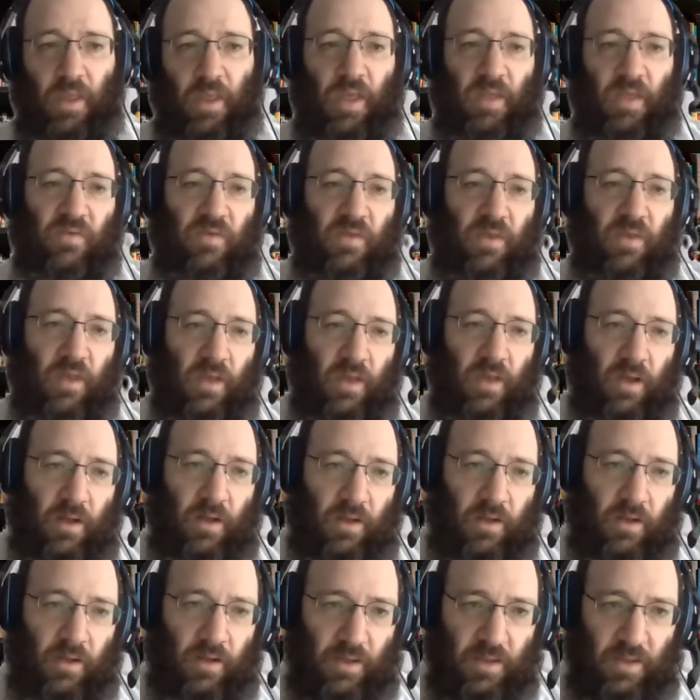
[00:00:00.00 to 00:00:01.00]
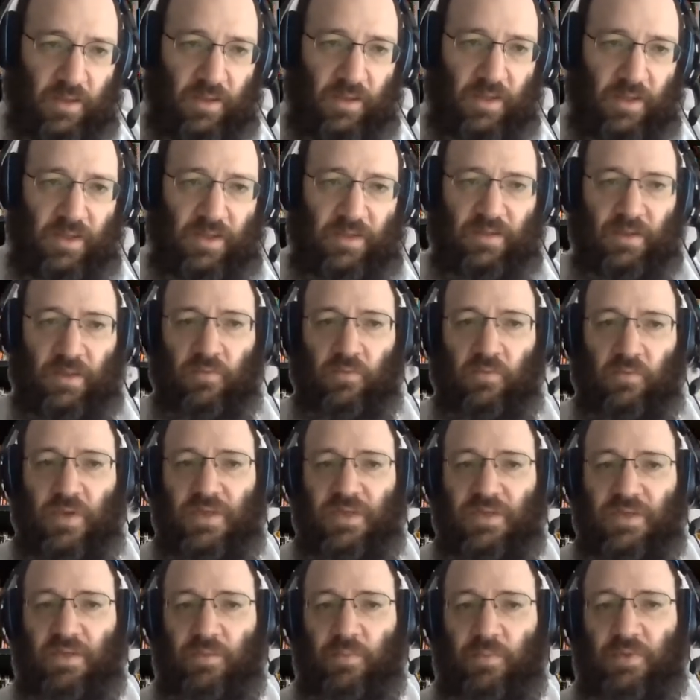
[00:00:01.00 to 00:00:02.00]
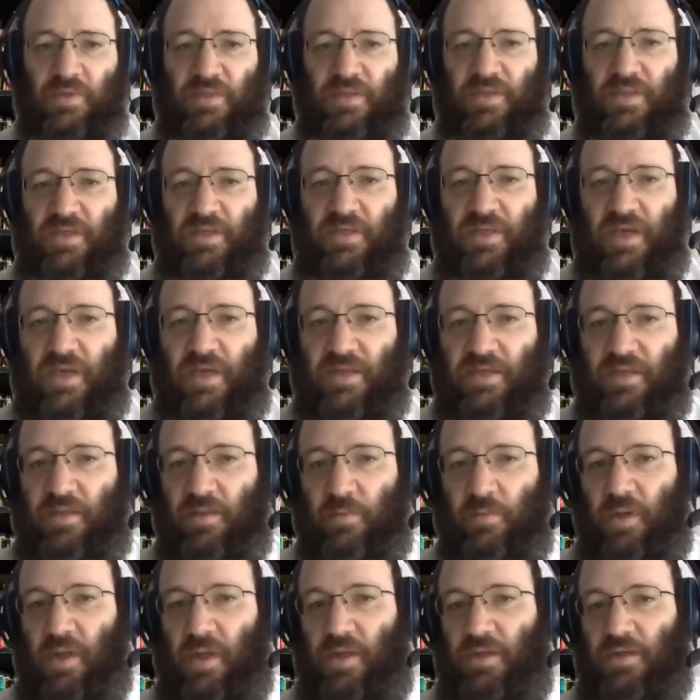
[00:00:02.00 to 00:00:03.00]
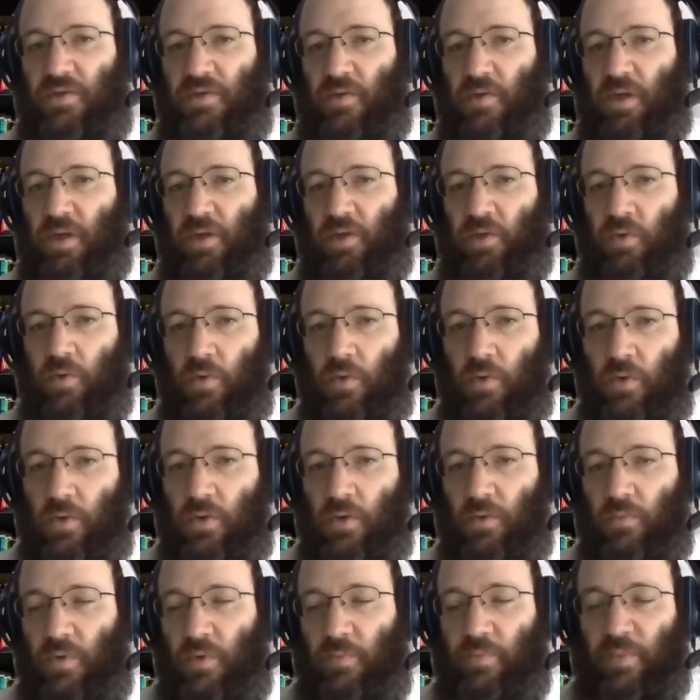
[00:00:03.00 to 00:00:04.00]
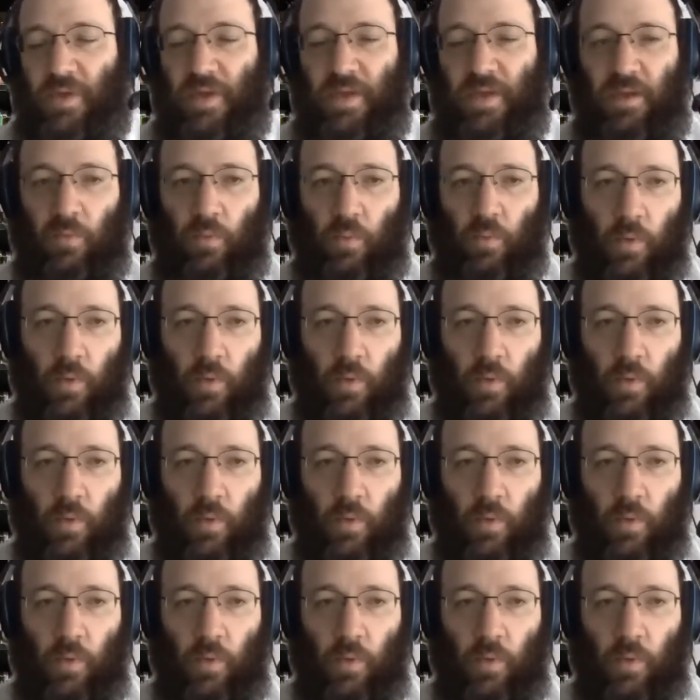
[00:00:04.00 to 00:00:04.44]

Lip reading: It's unreasonable to suggest that the Bnei Yisrael ignored repeated